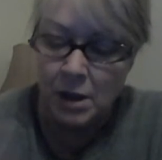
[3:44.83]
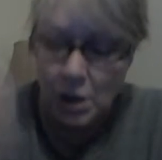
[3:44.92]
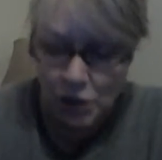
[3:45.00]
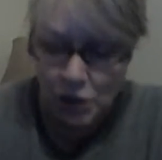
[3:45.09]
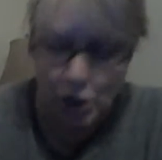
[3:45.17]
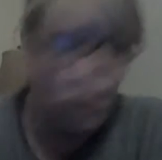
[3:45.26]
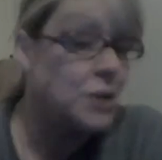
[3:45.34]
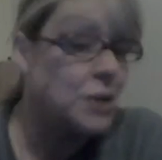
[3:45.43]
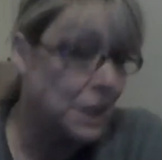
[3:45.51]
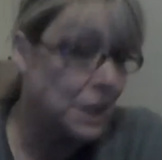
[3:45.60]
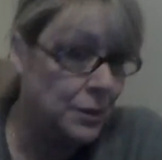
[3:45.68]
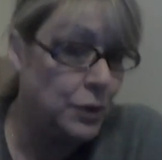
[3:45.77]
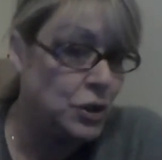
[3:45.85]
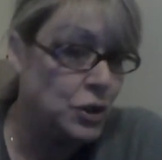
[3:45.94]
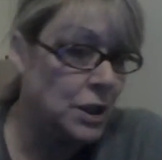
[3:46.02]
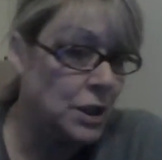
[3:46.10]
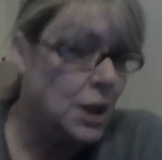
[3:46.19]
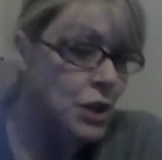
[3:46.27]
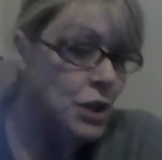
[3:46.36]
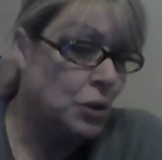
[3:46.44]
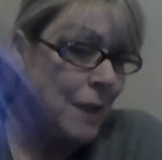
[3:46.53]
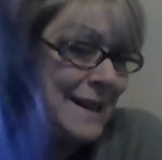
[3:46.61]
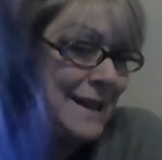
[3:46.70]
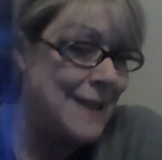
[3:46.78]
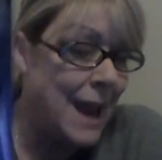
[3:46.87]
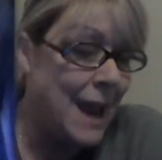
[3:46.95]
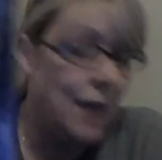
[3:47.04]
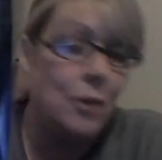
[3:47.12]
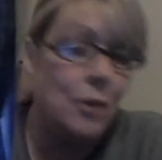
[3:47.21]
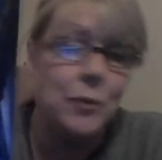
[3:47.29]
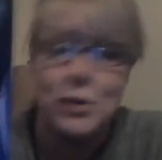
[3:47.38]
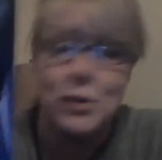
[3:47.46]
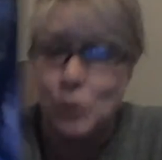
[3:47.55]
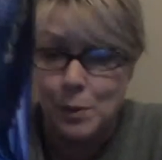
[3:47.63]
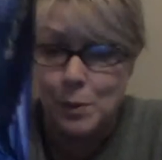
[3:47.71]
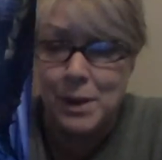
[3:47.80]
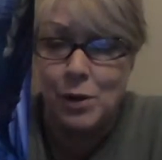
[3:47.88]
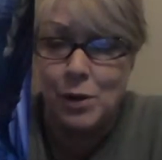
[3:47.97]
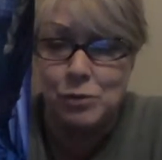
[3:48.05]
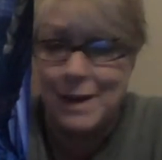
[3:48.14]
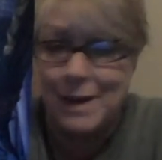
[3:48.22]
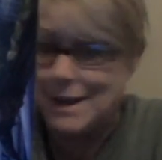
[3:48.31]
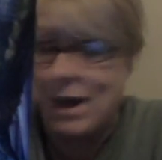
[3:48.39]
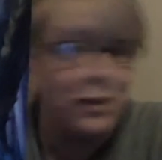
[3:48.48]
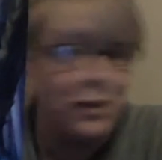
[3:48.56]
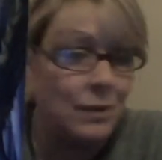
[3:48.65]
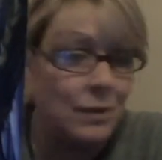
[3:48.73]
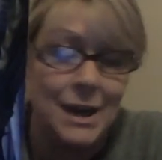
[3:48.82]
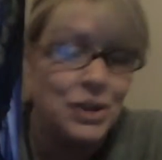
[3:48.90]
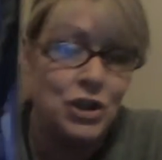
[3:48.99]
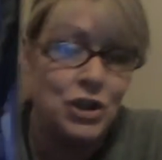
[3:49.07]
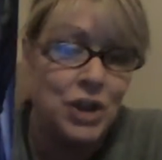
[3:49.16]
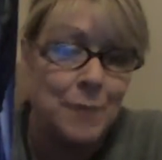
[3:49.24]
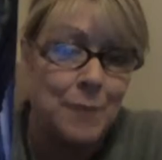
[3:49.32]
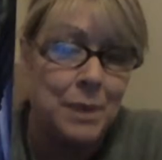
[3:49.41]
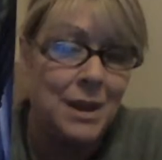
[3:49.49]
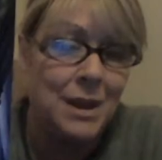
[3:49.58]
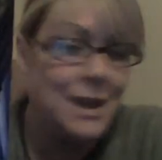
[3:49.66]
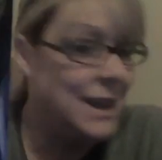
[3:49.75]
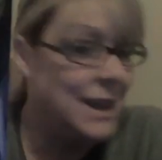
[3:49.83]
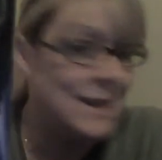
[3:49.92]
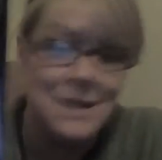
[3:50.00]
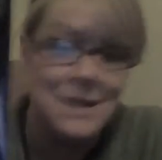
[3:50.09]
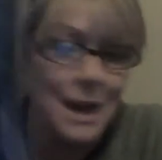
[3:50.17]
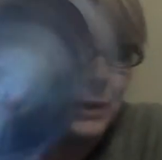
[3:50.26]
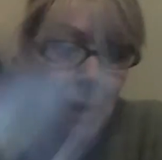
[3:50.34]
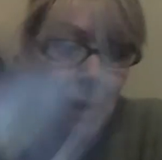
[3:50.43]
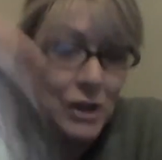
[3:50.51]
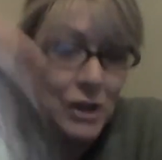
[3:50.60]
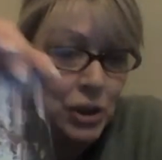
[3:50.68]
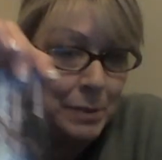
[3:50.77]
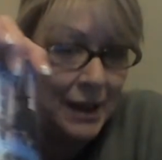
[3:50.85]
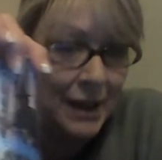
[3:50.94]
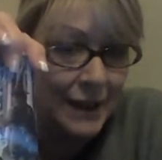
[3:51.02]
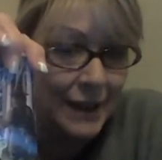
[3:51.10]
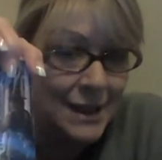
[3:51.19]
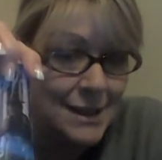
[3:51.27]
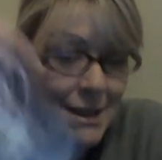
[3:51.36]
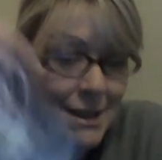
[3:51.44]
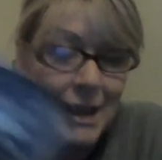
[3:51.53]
So you're causing confusion. So right now for Scorpios, your relationship is not the way it should be like this.